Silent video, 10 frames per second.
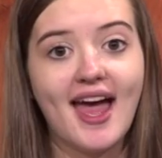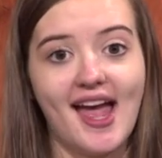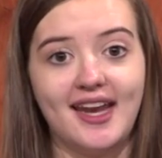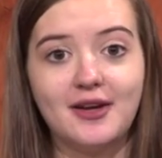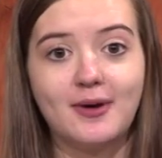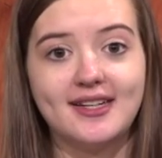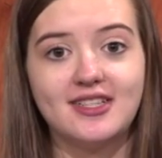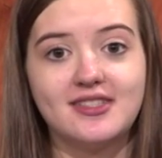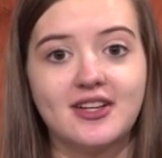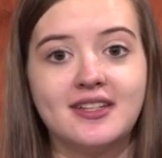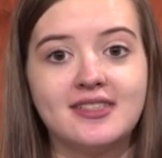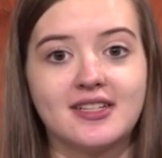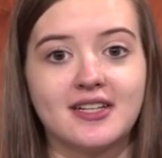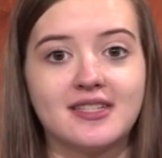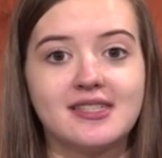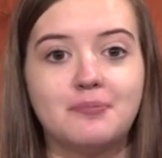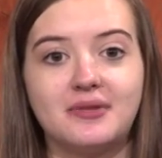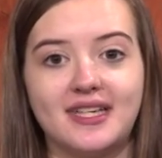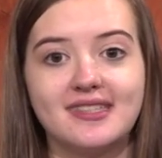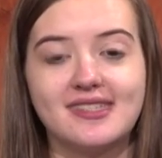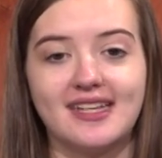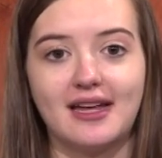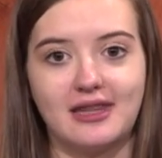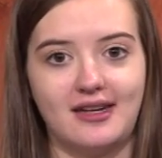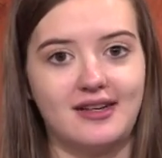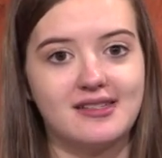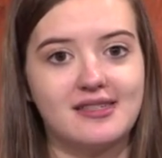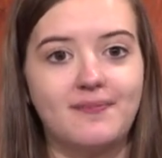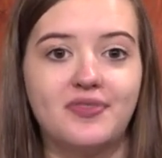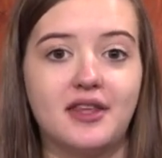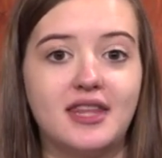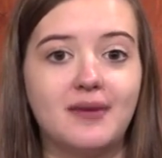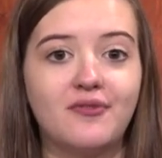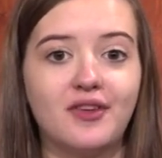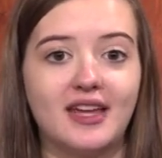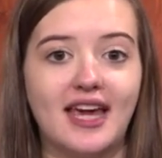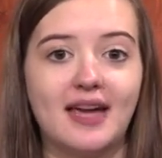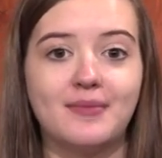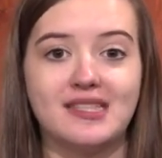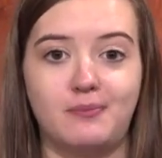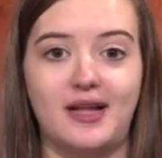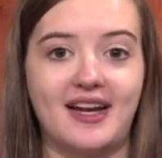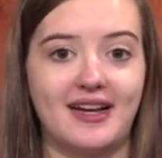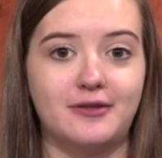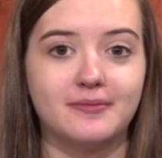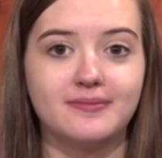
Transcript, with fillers: Any questions or concerns, please see athletics. The theme for the game is blackout.